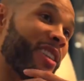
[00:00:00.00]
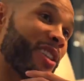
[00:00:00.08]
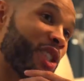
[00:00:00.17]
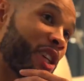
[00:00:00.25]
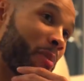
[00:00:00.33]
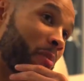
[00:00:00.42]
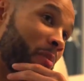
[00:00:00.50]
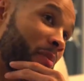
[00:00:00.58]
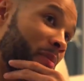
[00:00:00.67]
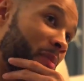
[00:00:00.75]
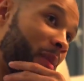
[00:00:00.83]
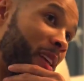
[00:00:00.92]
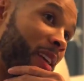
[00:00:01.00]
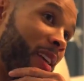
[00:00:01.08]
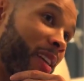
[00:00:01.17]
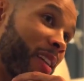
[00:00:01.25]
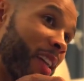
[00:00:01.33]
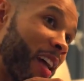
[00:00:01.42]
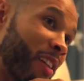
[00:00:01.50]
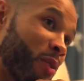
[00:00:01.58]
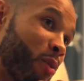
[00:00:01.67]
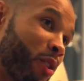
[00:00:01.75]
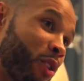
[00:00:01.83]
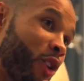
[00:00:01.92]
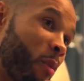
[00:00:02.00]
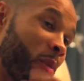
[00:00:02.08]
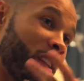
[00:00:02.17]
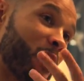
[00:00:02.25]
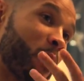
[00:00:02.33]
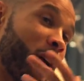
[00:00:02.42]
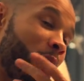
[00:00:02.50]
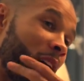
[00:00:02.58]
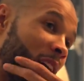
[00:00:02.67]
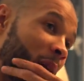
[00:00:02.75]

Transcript: in the gym. That's what's got me to where I